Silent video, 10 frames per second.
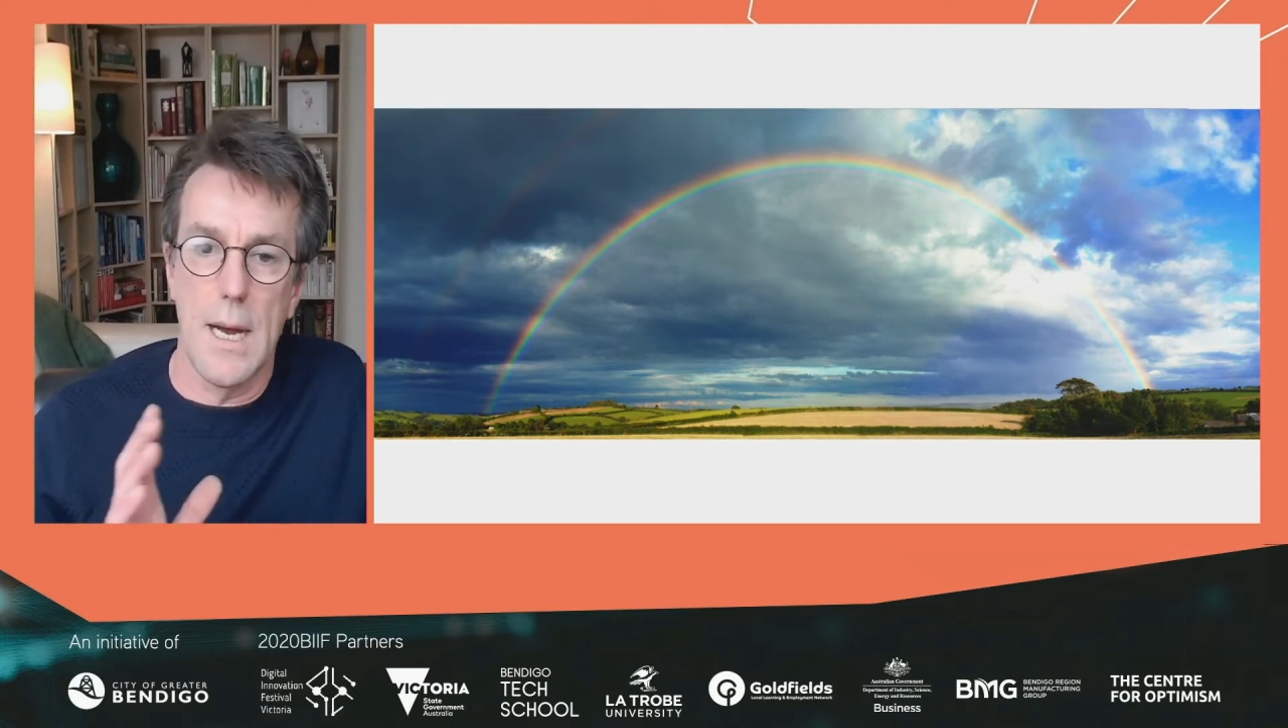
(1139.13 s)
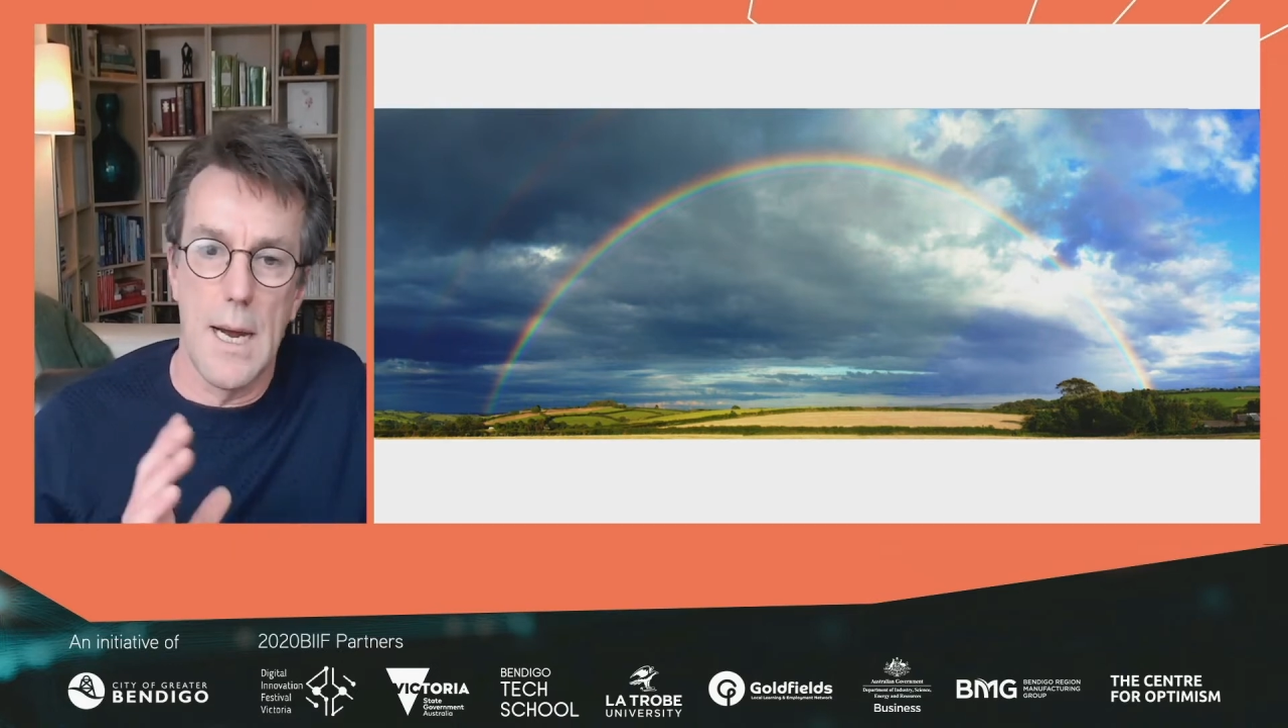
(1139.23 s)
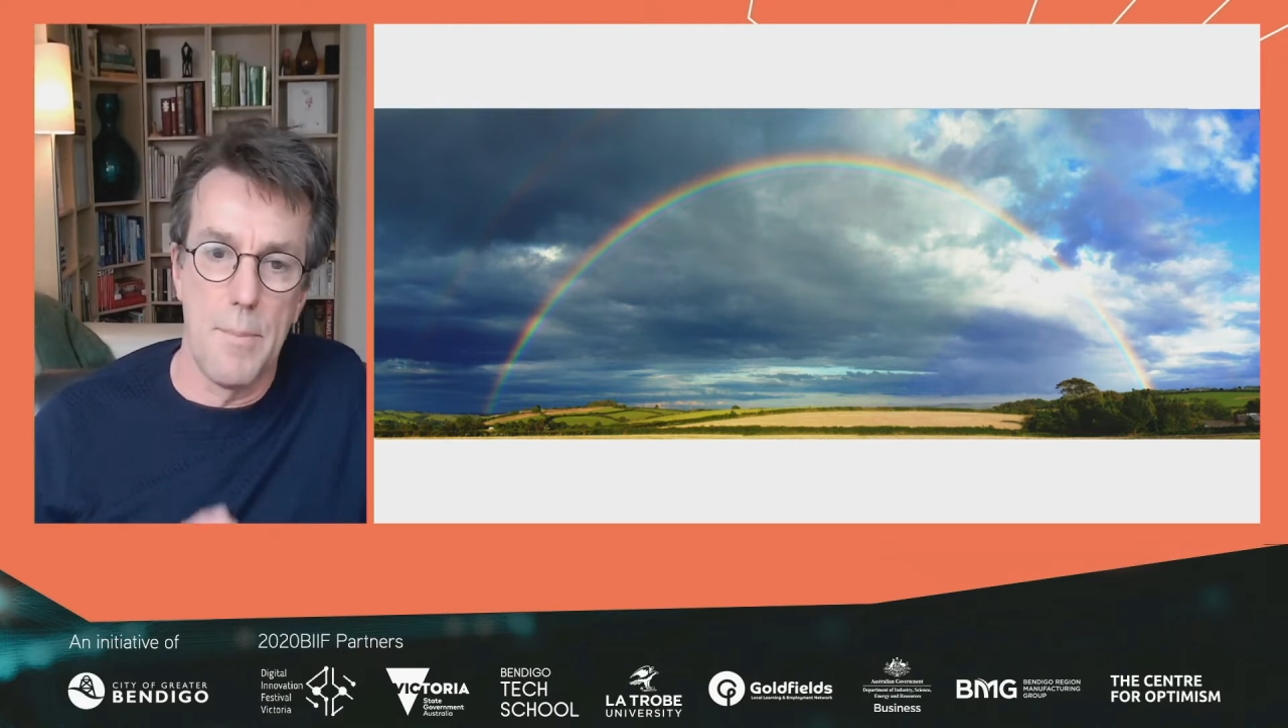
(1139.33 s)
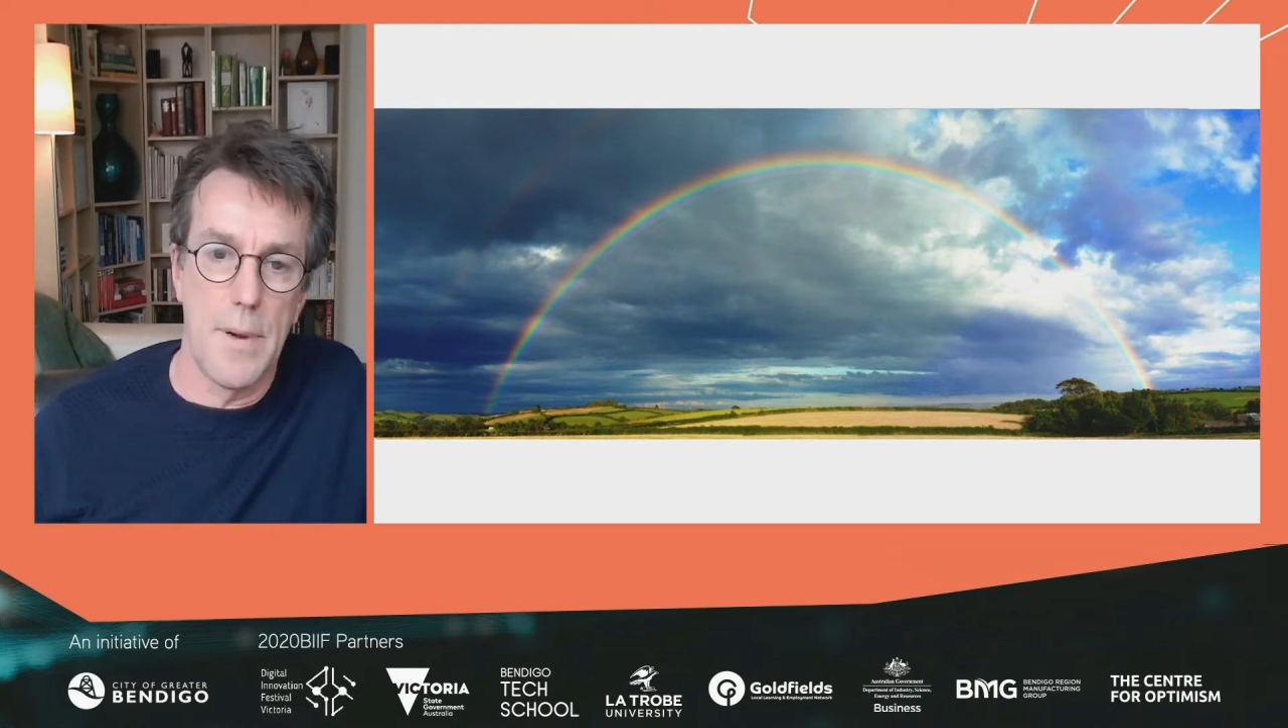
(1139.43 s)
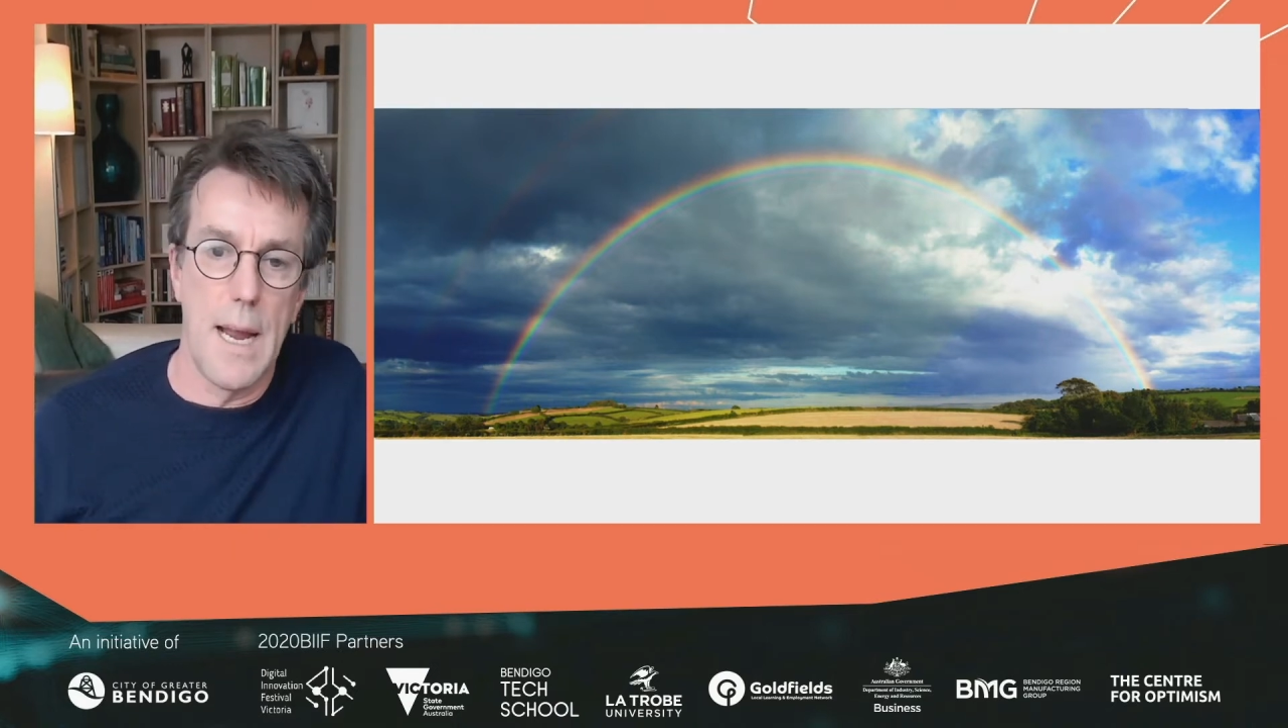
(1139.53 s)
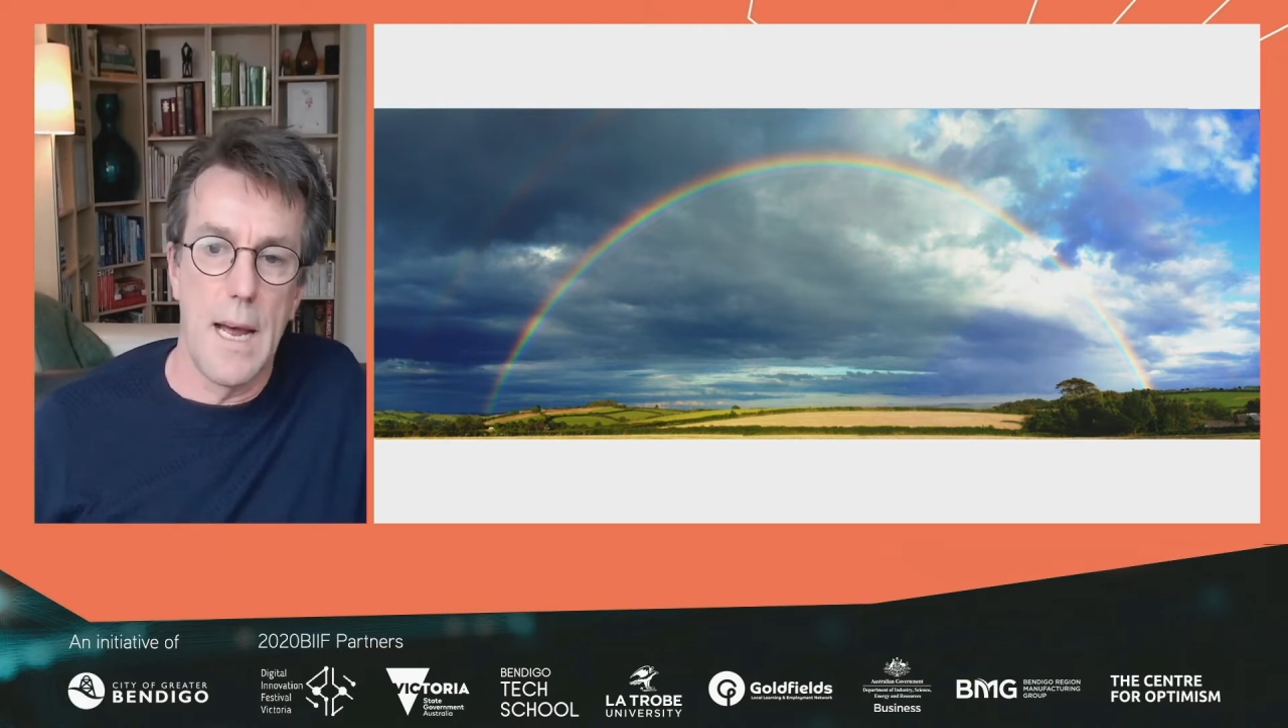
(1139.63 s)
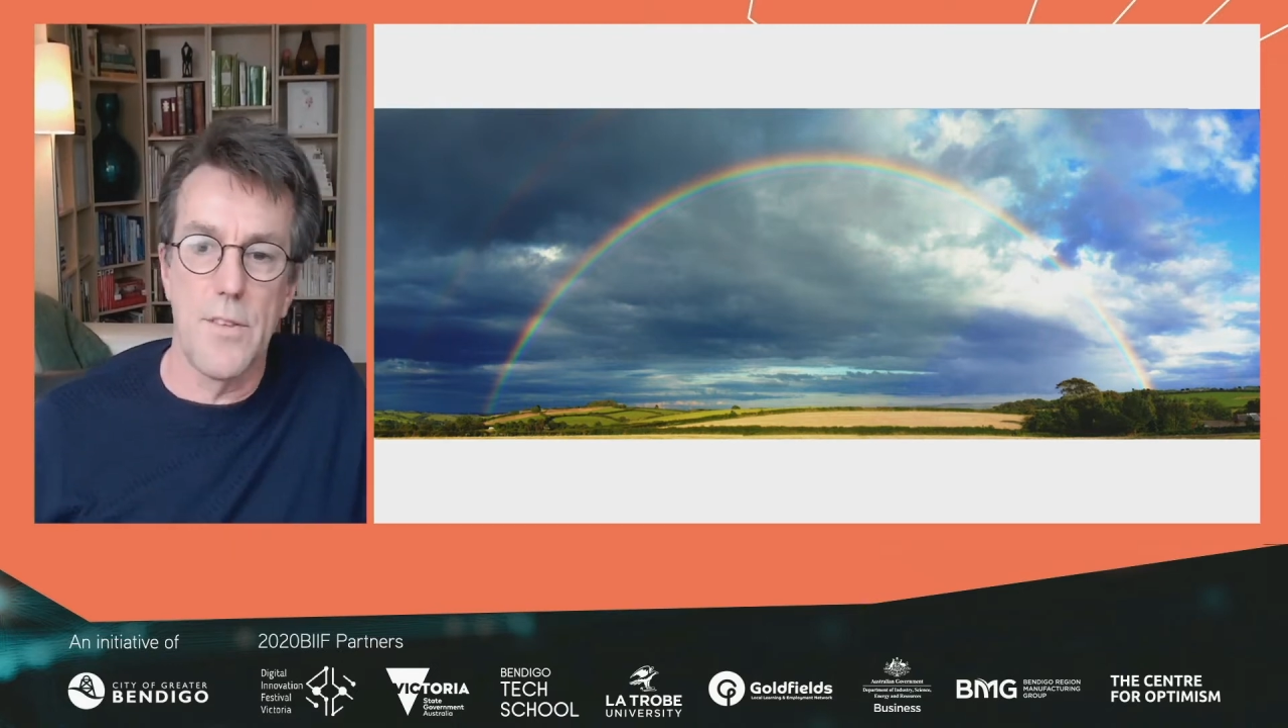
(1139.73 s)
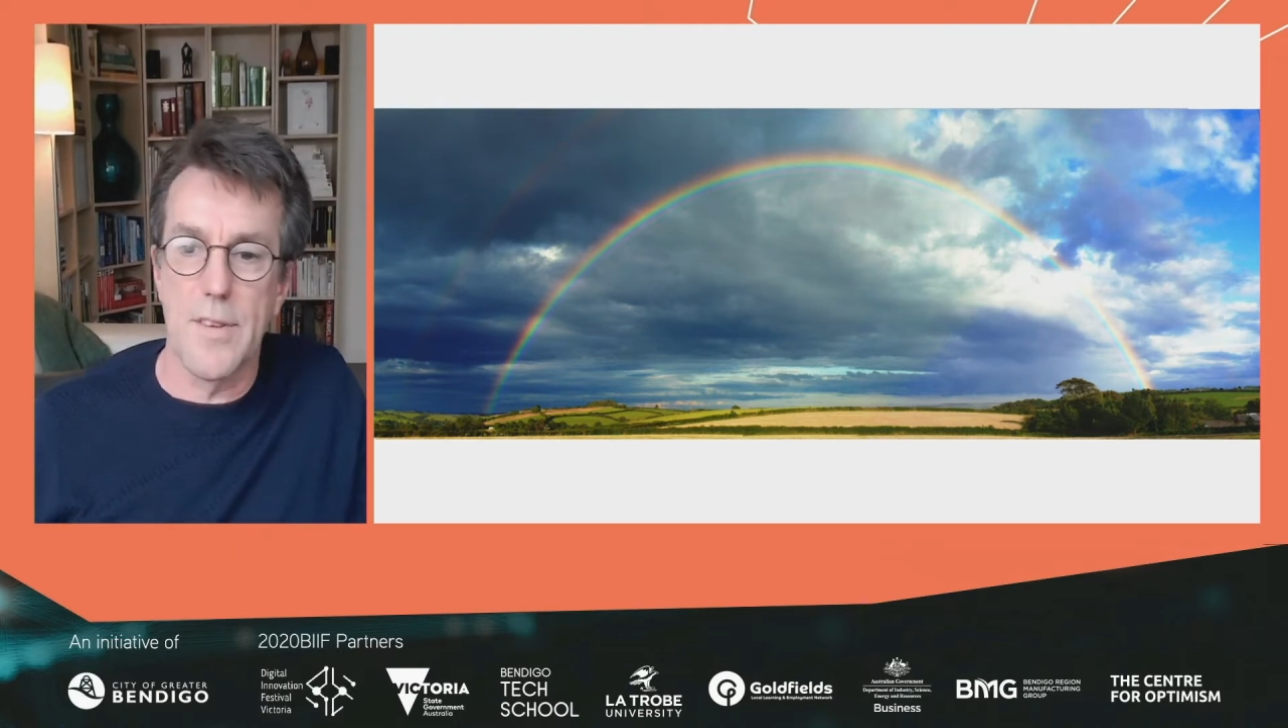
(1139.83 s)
now,